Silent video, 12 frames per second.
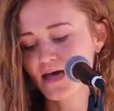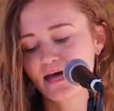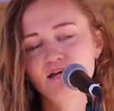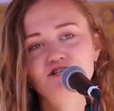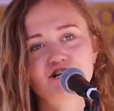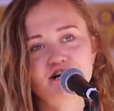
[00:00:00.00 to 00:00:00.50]

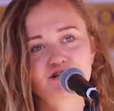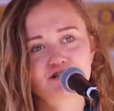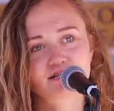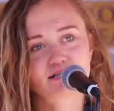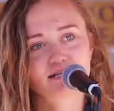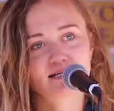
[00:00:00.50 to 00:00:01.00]
It
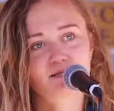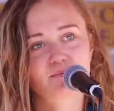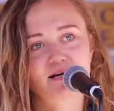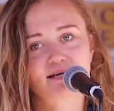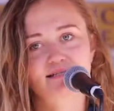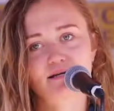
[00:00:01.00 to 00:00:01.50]
changes things
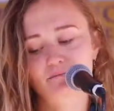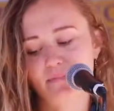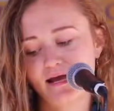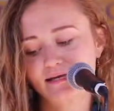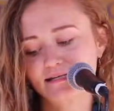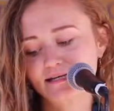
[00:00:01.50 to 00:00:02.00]
because it
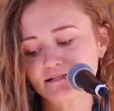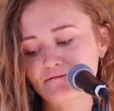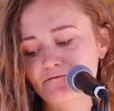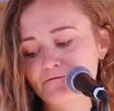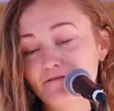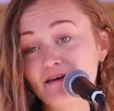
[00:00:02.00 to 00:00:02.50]
makes us
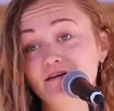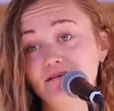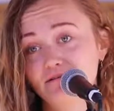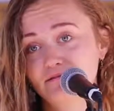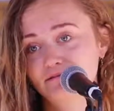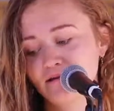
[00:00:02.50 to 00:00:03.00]

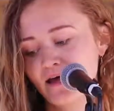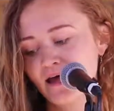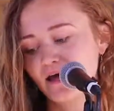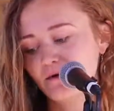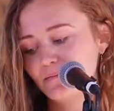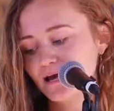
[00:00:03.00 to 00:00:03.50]
feel.
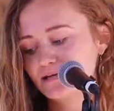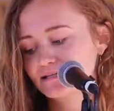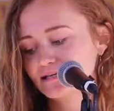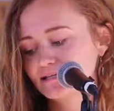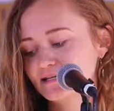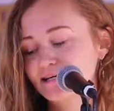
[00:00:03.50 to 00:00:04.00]
It makes
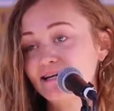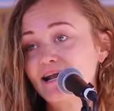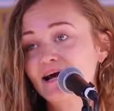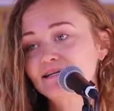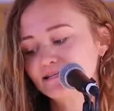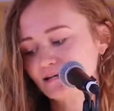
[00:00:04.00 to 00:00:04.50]
us
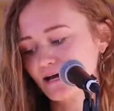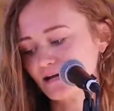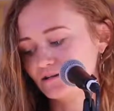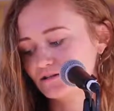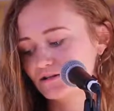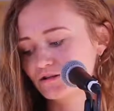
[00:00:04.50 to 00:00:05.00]
connect
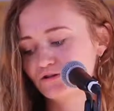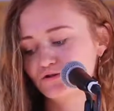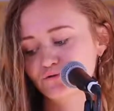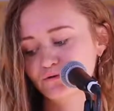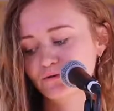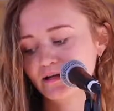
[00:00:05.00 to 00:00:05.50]
again to the
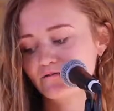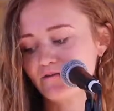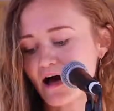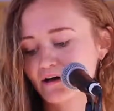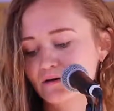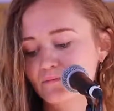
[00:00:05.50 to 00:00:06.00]
truly
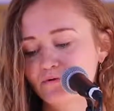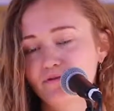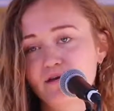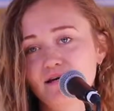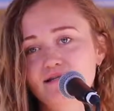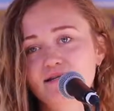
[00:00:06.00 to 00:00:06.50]
valuable
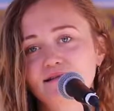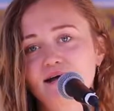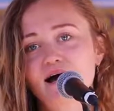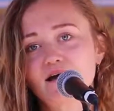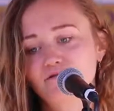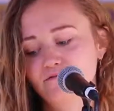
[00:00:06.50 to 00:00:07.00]
things in
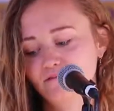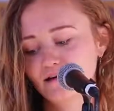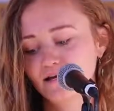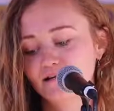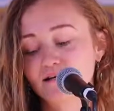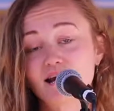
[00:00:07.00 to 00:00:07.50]
life:
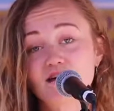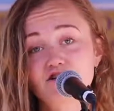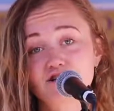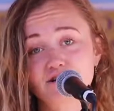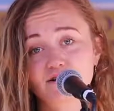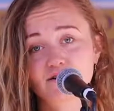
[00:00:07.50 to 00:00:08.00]

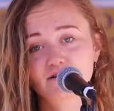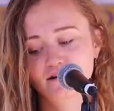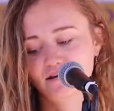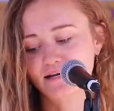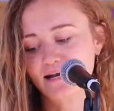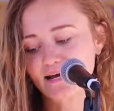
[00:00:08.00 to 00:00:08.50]
nature,
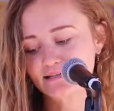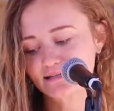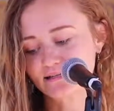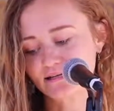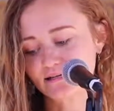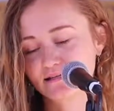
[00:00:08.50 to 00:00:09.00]

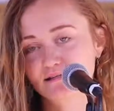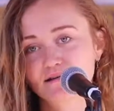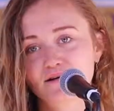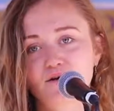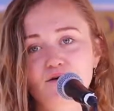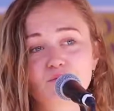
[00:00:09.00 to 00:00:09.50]
connectedness,
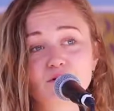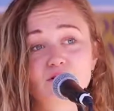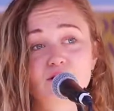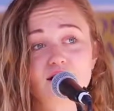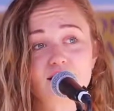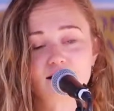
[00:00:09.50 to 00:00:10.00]

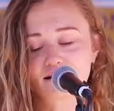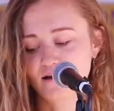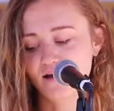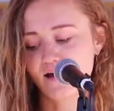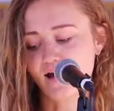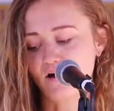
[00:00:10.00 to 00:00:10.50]
community,
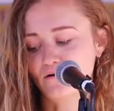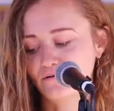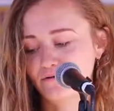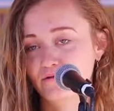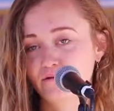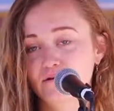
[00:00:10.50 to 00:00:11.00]

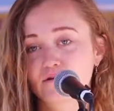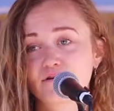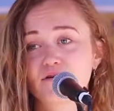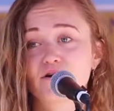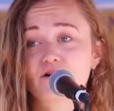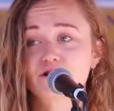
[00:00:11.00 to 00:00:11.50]
health,
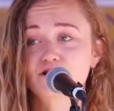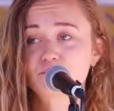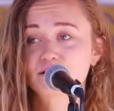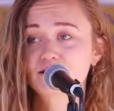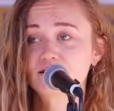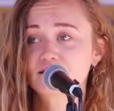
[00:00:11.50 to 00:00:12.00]

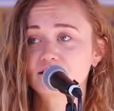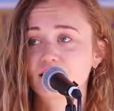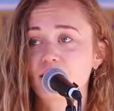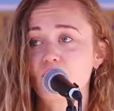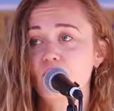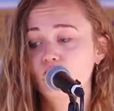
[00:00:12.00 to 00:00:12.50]
nourishment,
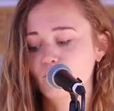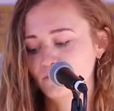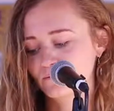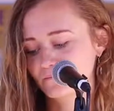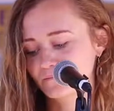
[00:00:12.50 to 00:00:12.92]
and hope.